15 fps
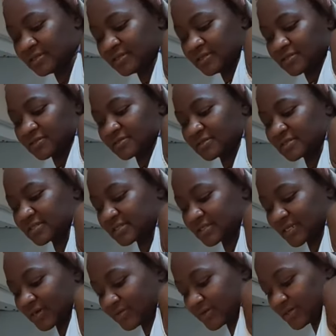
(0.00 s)
So this is
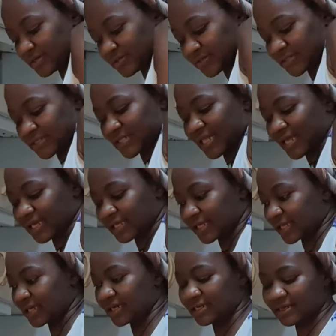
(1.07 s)
how it looks
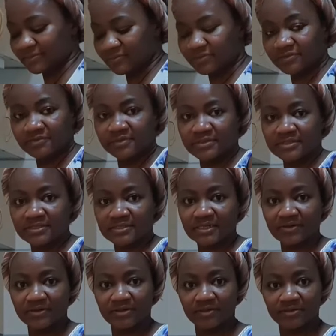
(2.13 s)
like, and this is
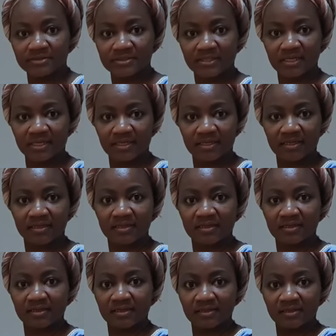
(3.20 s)
how it looks like.
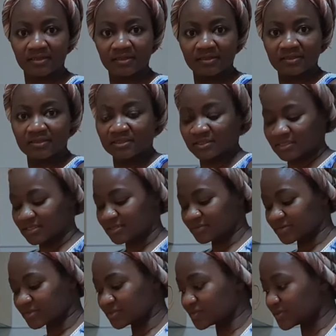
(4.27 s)
So I'm
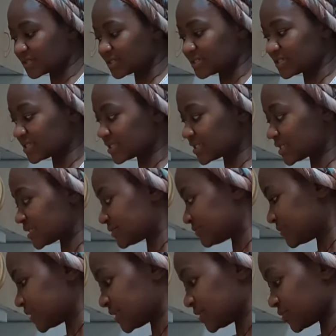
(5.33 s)
going to add in
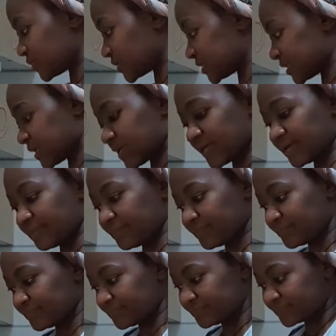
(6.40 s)
some water here.
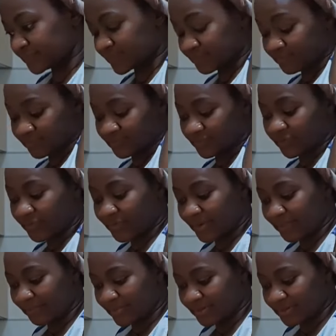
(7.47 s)

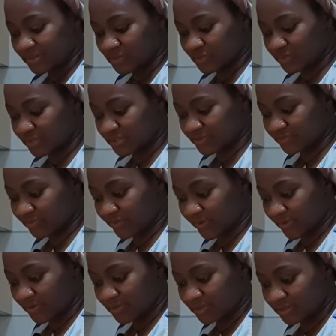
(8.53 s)
Remember, this water is very
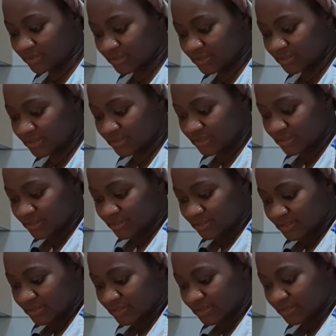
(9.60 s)
cold.
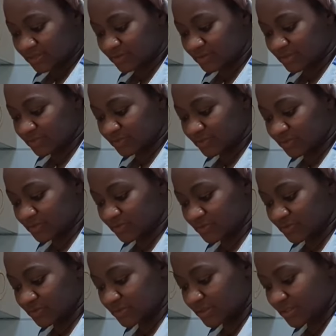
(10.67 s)
That's the water I'm going to use.